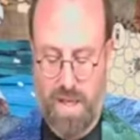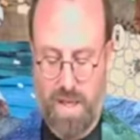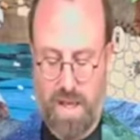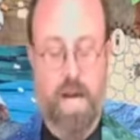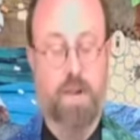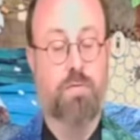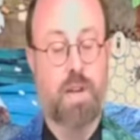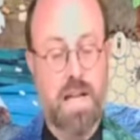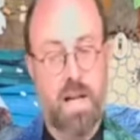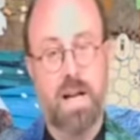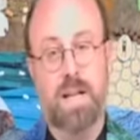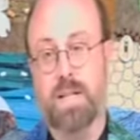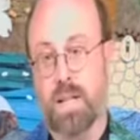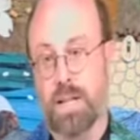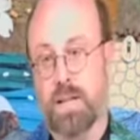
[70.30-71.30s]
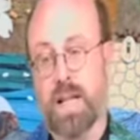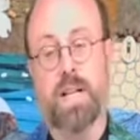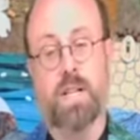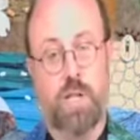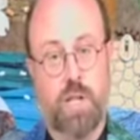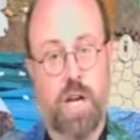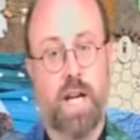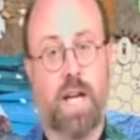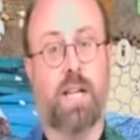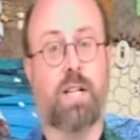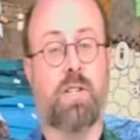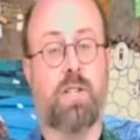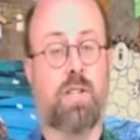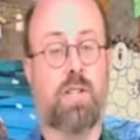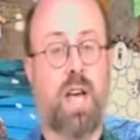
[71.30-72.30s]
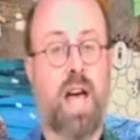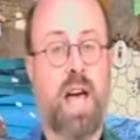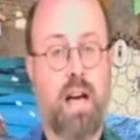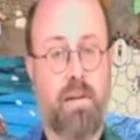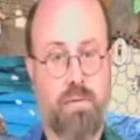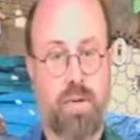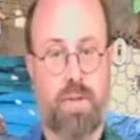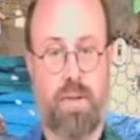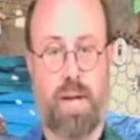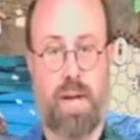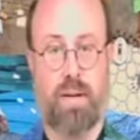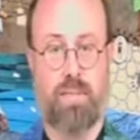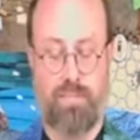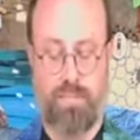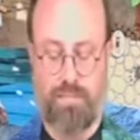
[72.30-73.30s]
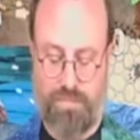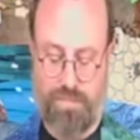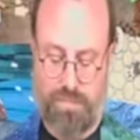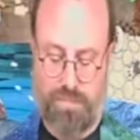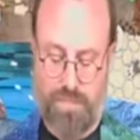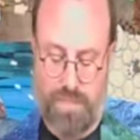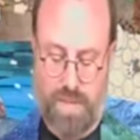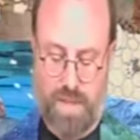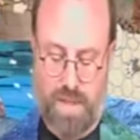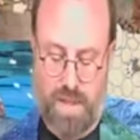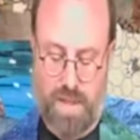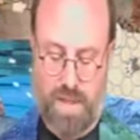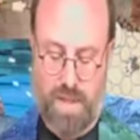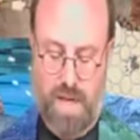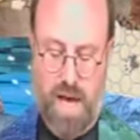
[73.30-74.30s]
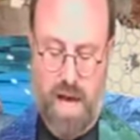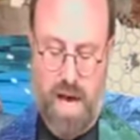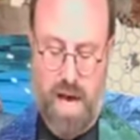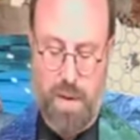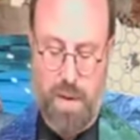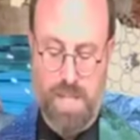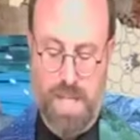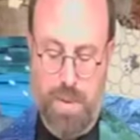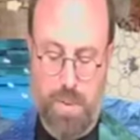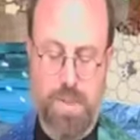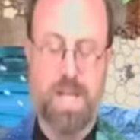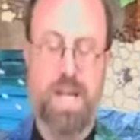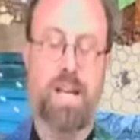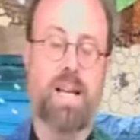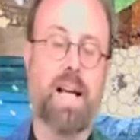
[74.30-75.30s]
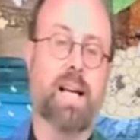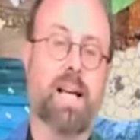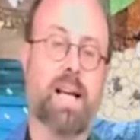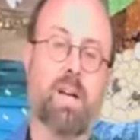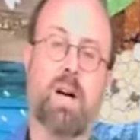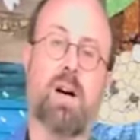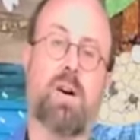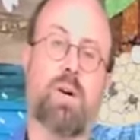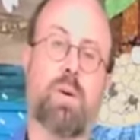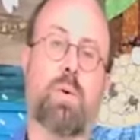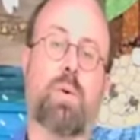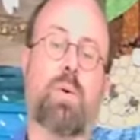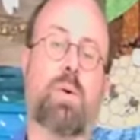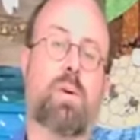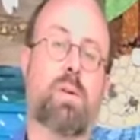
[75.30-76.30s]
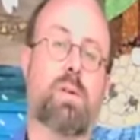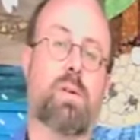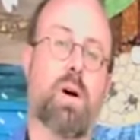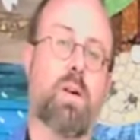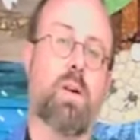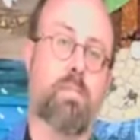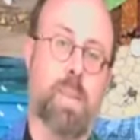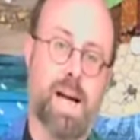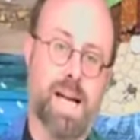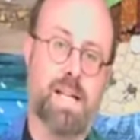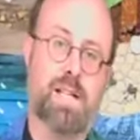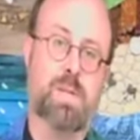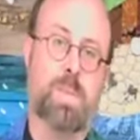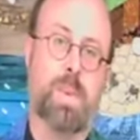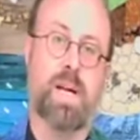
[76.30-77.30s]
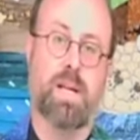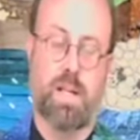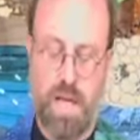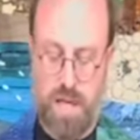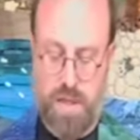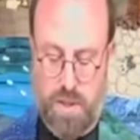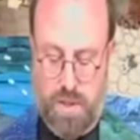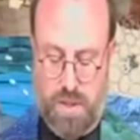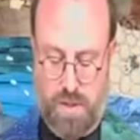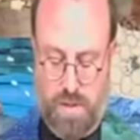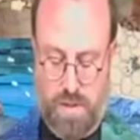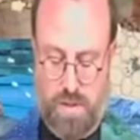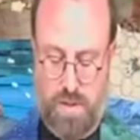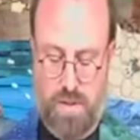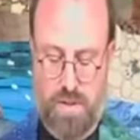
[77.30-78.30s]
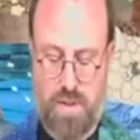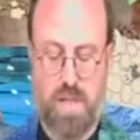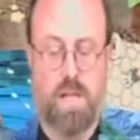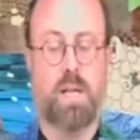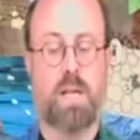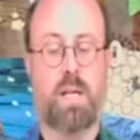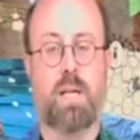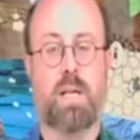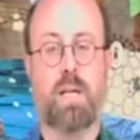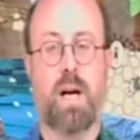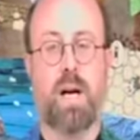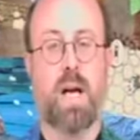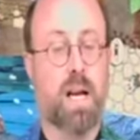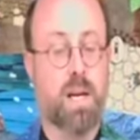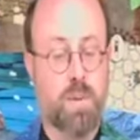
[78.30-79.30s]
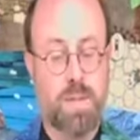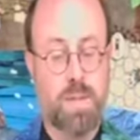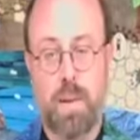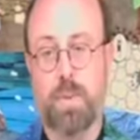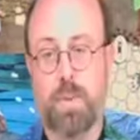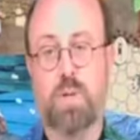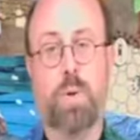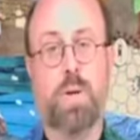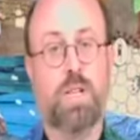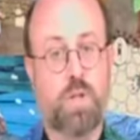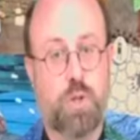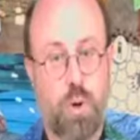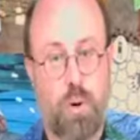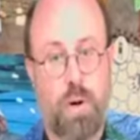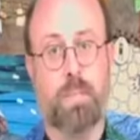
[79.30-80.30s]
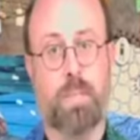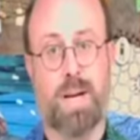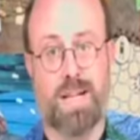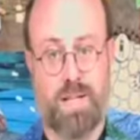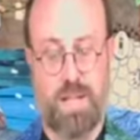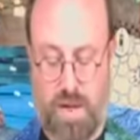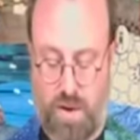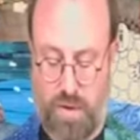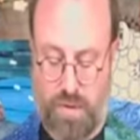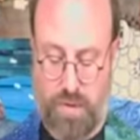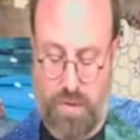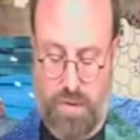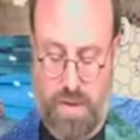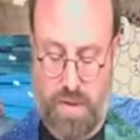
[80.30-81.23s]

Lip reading: And realizing that changed everything. I was able to let go of my expectations, and I was able to enjoy myself.